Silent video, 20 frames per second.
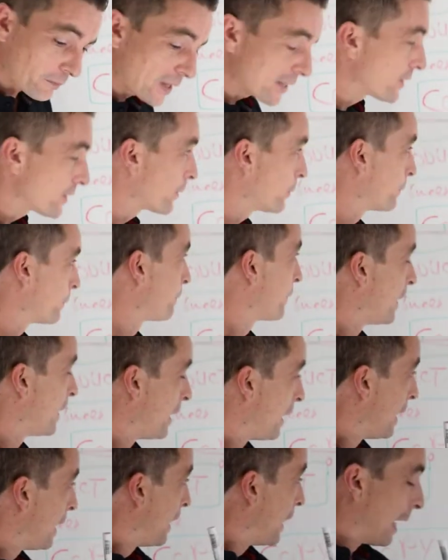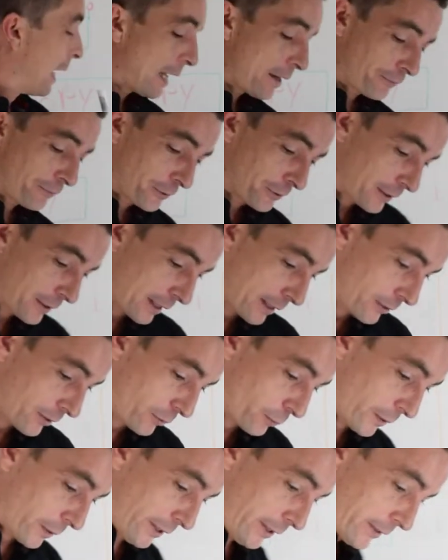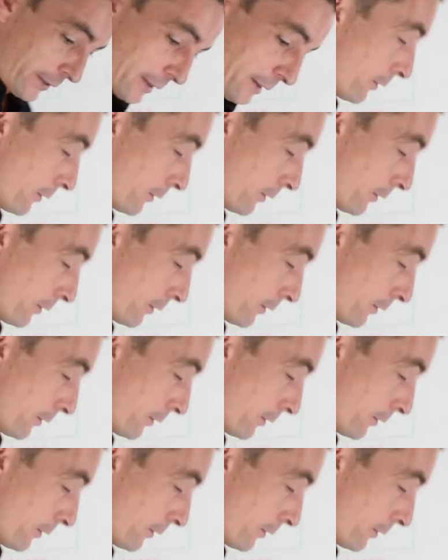So after that, we need to